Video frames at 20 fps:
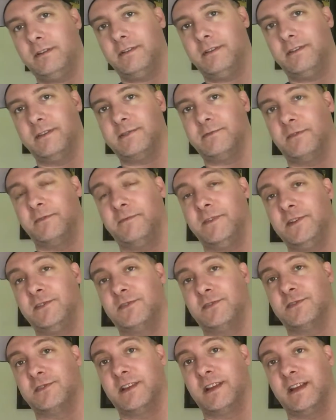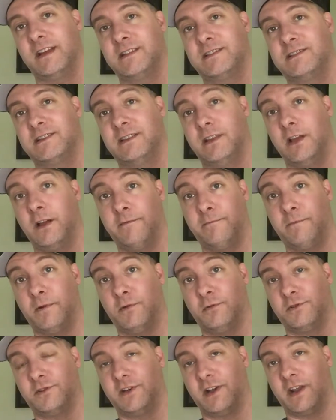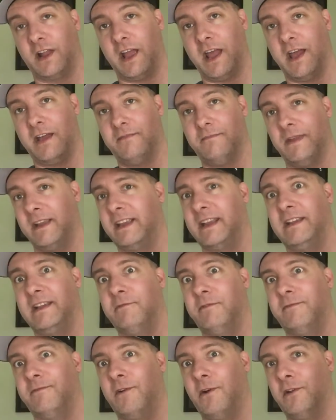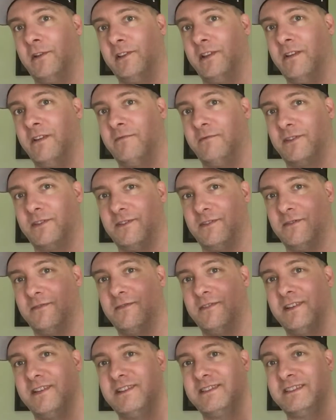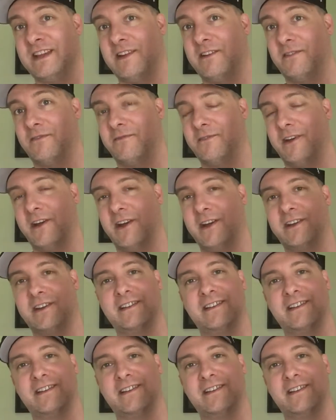This one features a nice love potion ad. Make anyone fall in love with you. Terrifying.